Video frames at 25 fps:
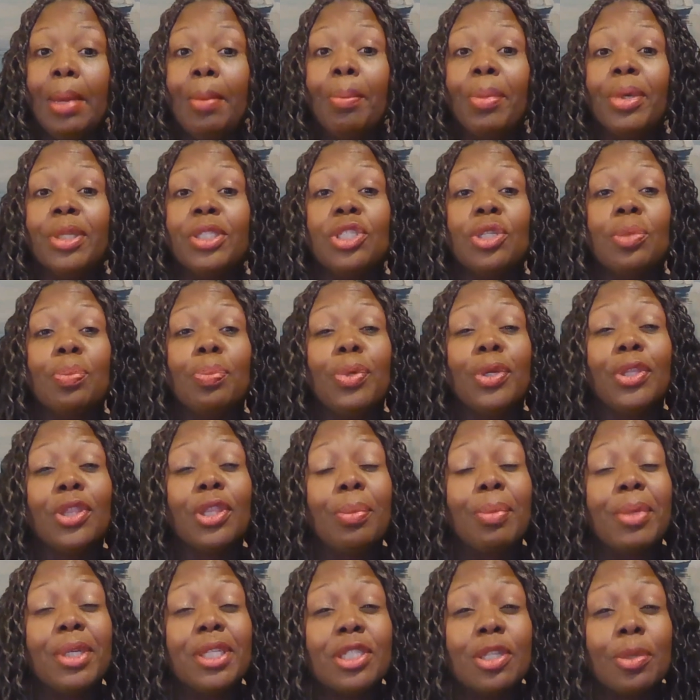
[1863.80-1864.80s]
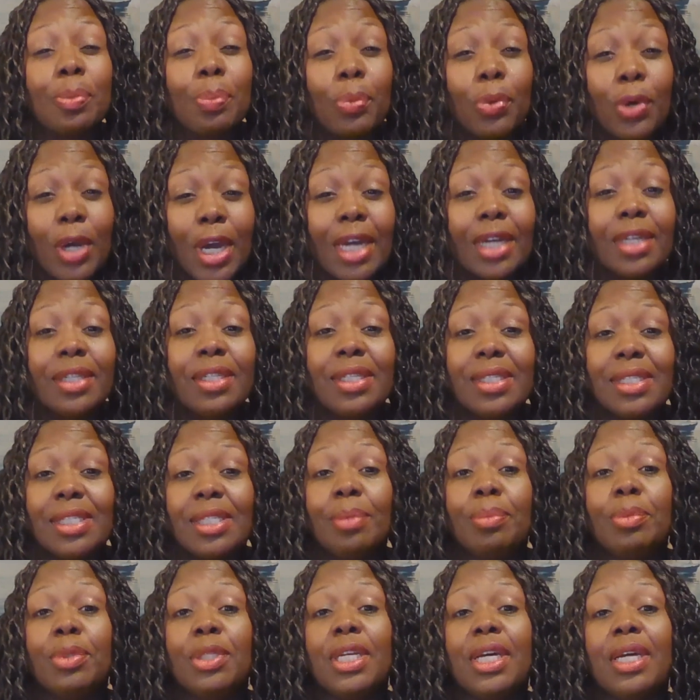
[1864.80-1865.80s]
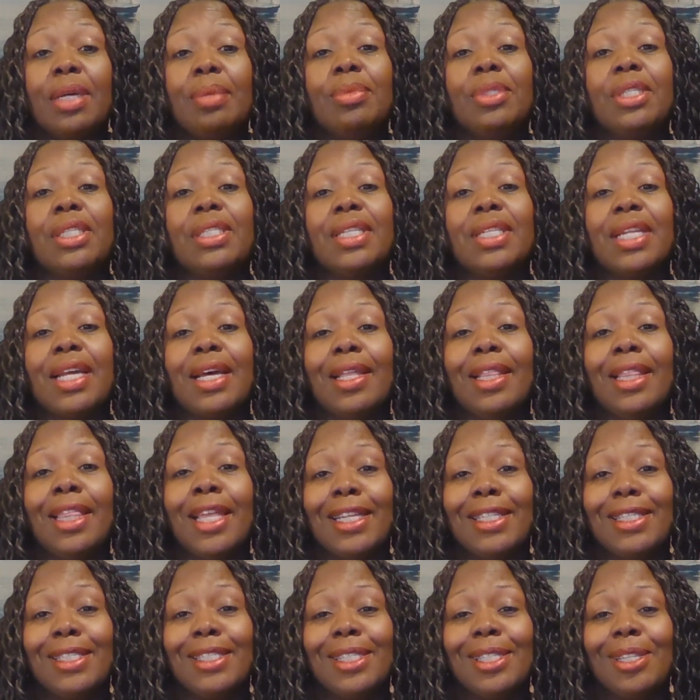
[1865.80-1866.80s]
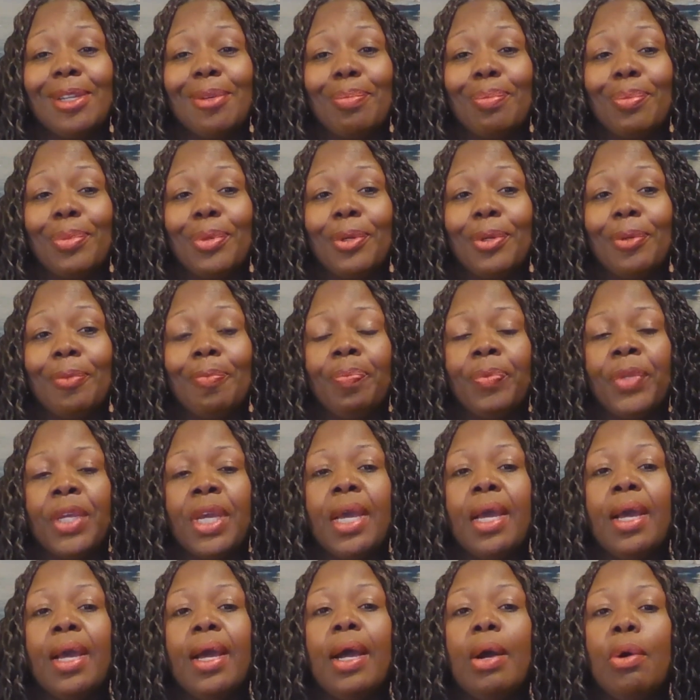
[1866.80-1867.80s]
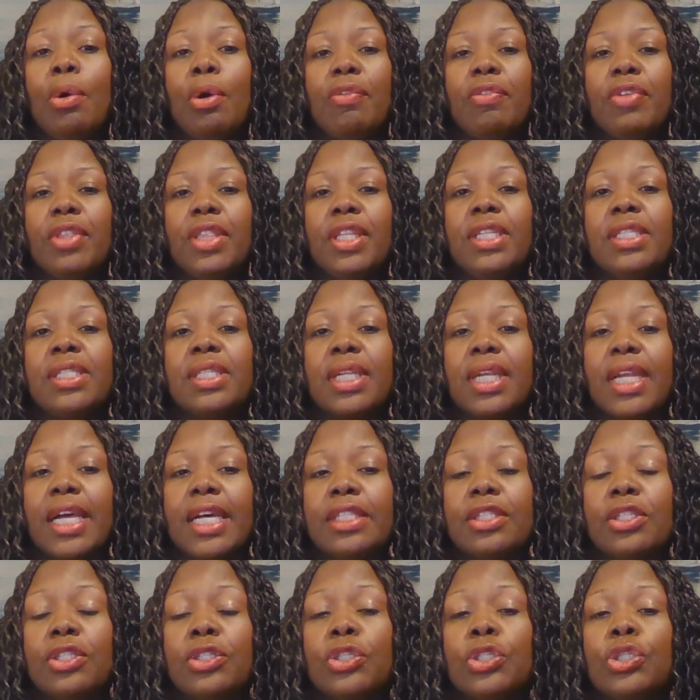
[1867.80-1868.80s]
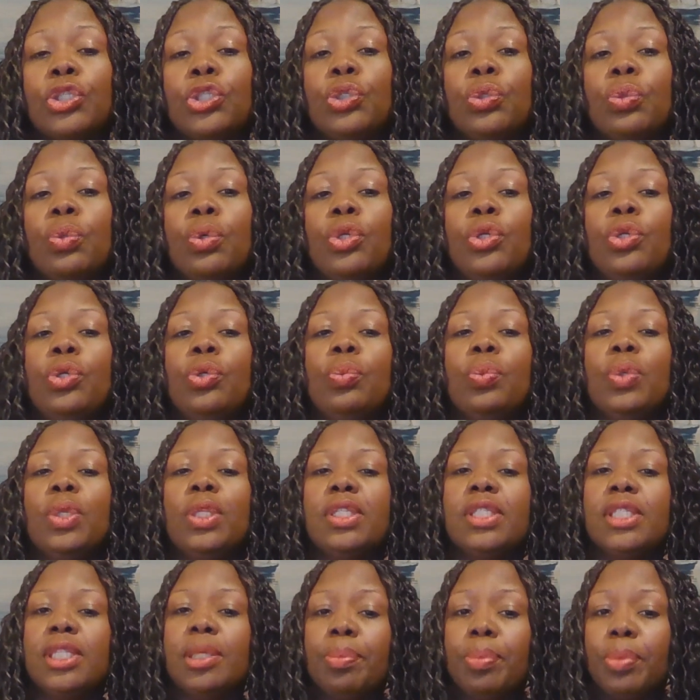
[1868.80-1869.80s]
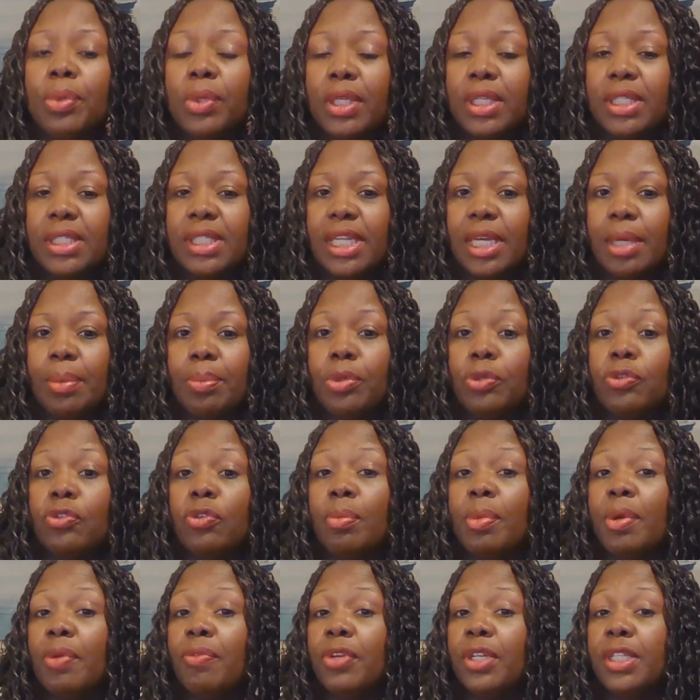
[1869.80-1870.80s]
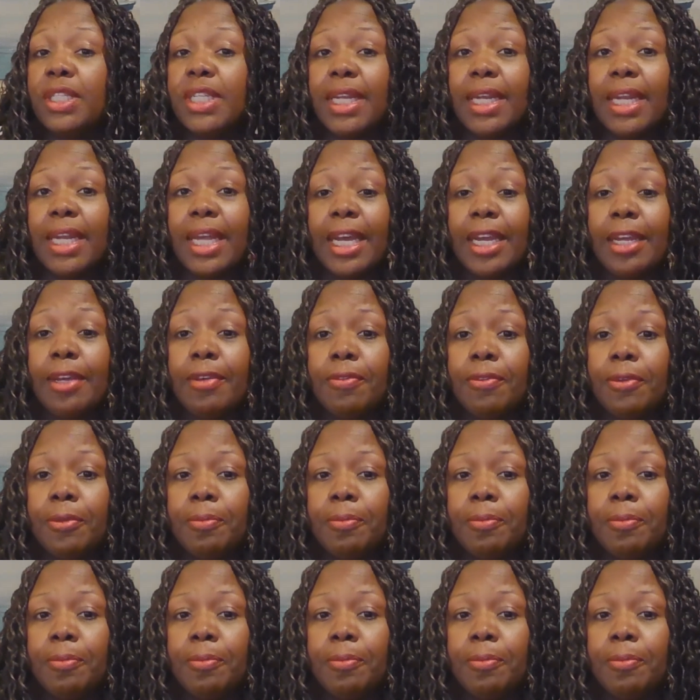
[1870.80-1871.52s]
but to put them into practice sometimes is not that simple. However, these classes are showing you with simple examples from everyday life